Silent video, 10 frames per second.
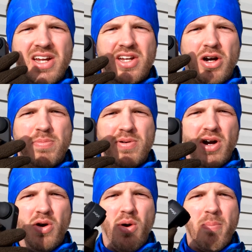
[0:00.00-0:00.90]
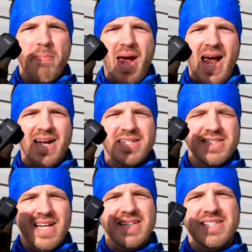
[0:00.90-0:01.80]
GoPro
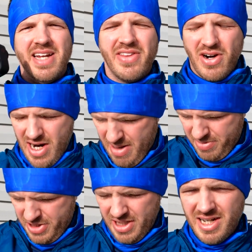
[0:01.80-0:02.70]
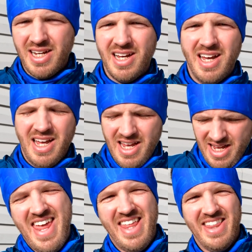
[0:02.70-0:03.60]
MAX as another option.
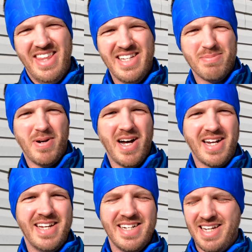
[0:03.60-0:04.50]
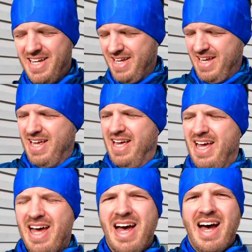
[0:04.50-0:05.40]
In this pocket
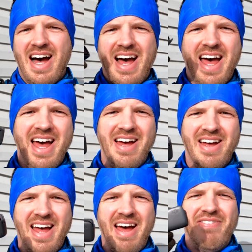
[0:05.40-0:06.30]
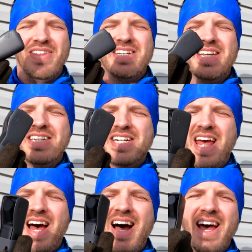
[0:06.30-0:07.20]
I have the
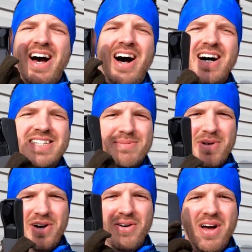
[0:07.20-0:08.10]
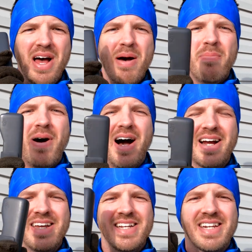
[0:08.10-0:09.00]
DJI Osmo
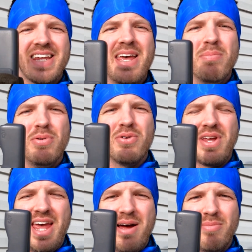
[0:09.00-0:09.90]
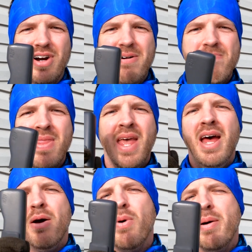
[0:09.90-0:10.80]
Pocket gimbal camera.
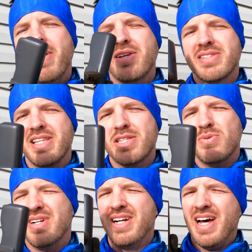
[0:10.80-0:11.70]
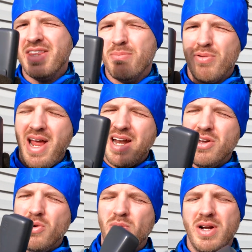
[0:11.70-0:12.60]
Why am I using this one and not the brand
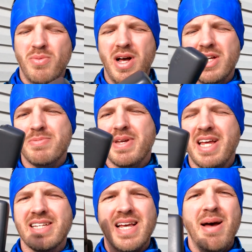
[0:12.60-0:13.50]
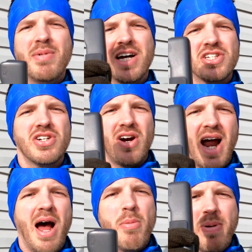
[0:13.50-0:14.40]
new one? Well, it's because I'm not sure
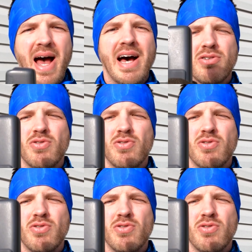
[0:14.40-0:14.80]
how bad